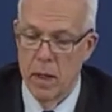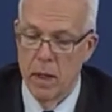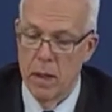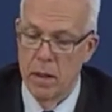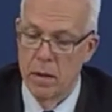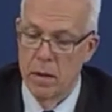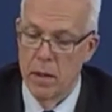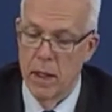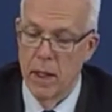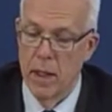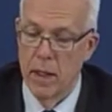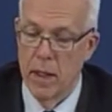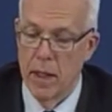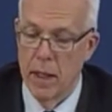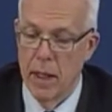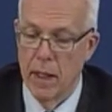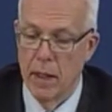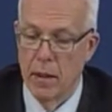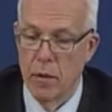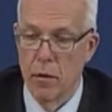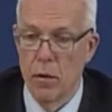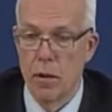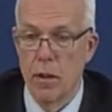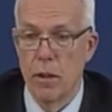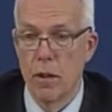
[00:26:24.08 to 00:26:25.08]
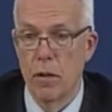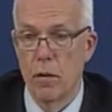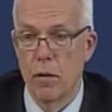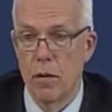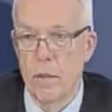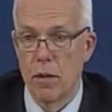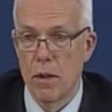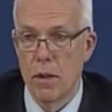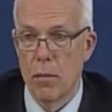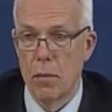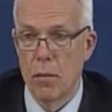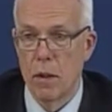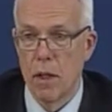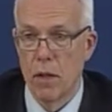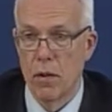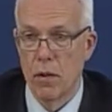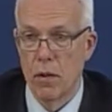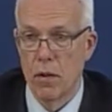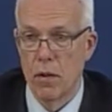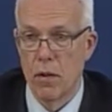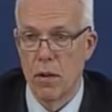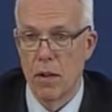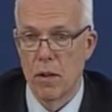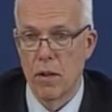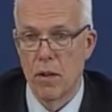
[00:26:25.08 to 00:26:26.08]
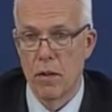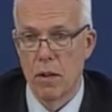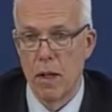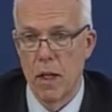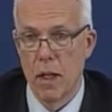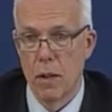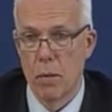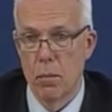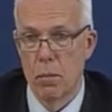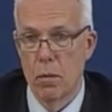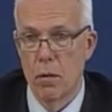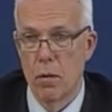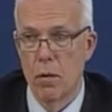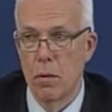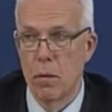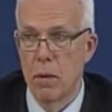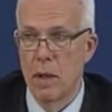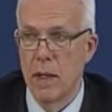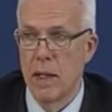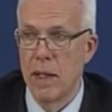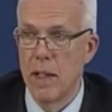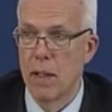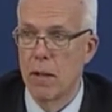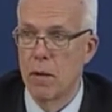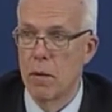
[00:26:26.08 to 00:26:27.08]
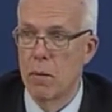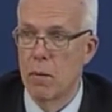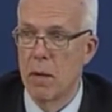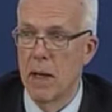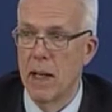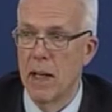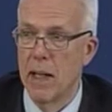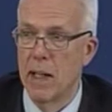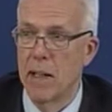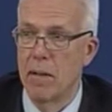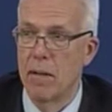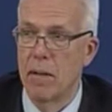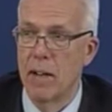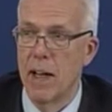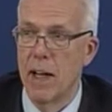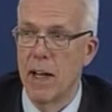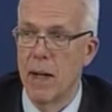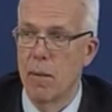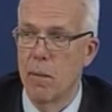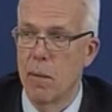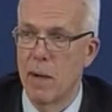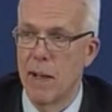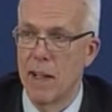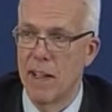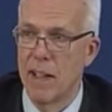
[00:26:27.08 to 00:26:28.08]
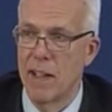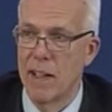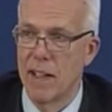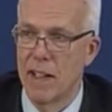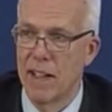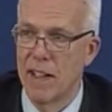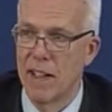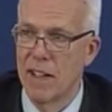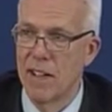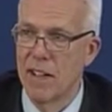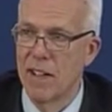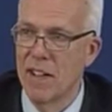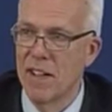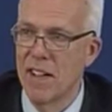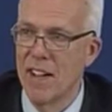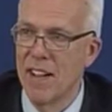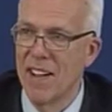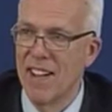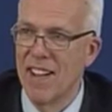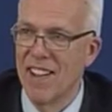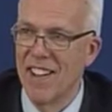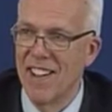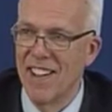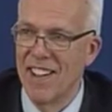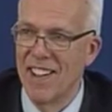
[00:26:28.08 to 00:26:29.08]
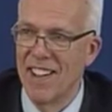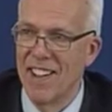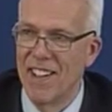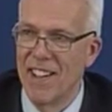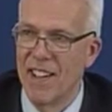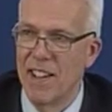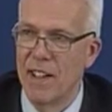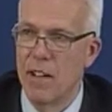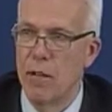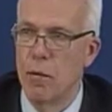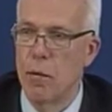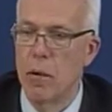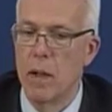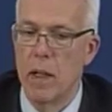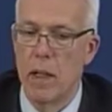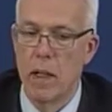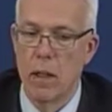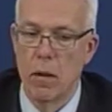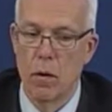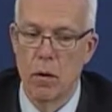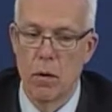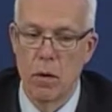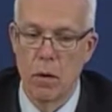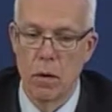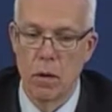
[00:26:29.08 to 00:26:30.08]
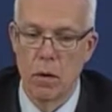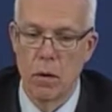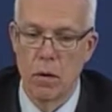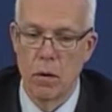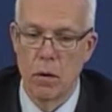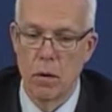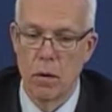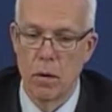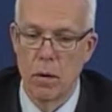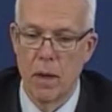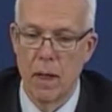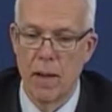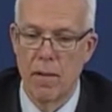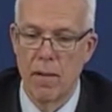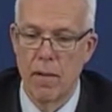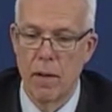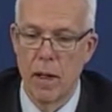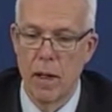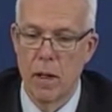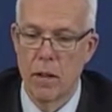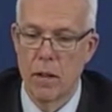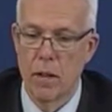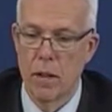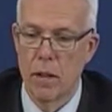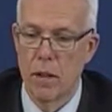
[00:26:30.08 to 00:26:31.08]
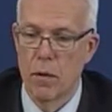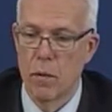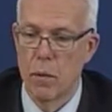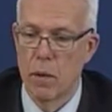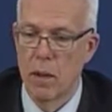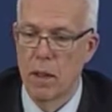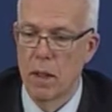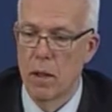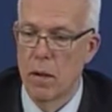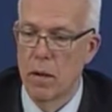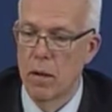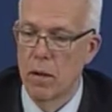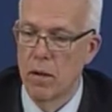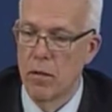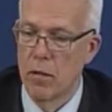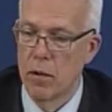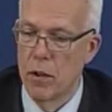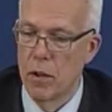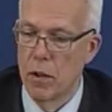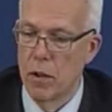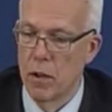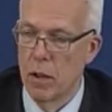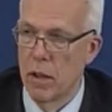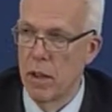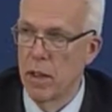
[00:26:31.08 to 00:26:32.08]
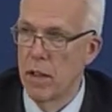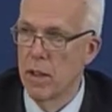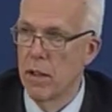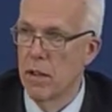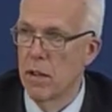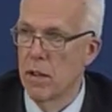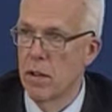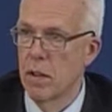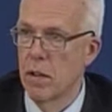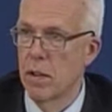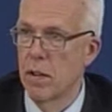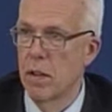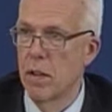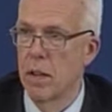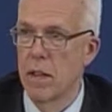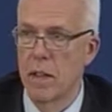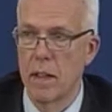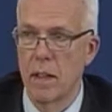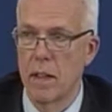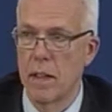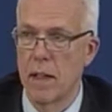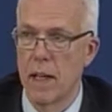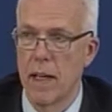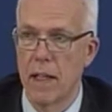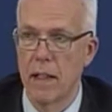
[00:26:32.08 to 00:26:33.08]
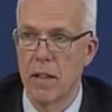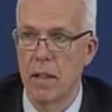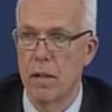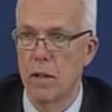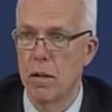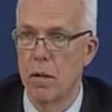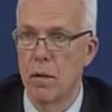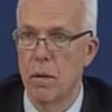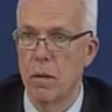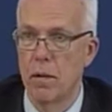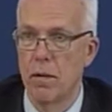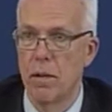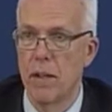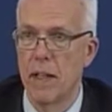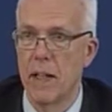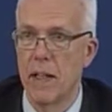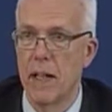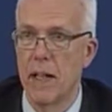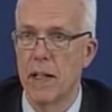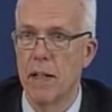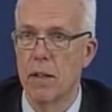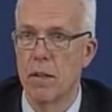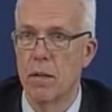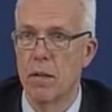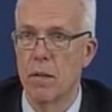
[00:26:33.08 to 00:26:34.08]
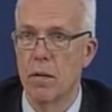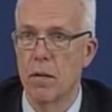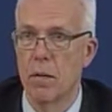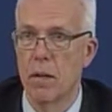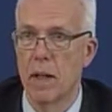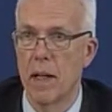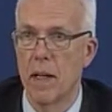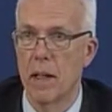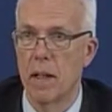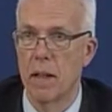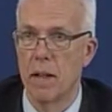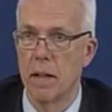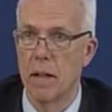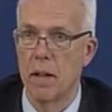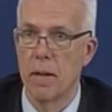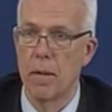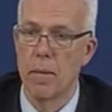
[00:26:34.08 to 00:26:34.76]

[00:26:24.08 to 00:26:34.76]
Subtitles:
running in corridors in Brussels and Strasbourg, we need to buy airplane tickets. In order to have lunches with a lot of journalists, and it takes 2-3 years to get